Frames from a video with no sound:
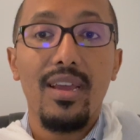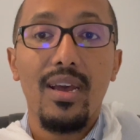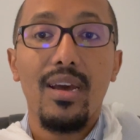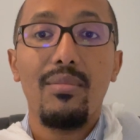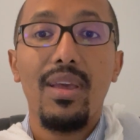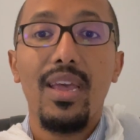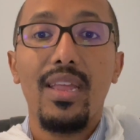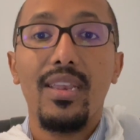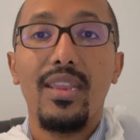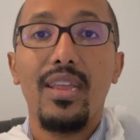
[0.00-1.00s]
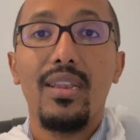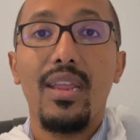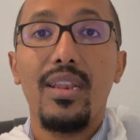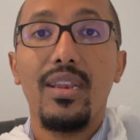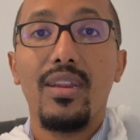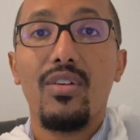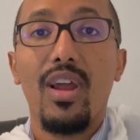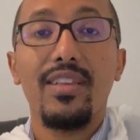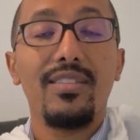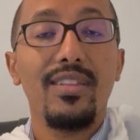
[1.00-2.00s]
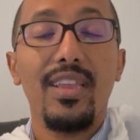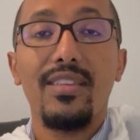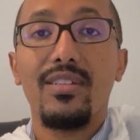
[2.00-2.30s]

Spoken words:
And Christ lays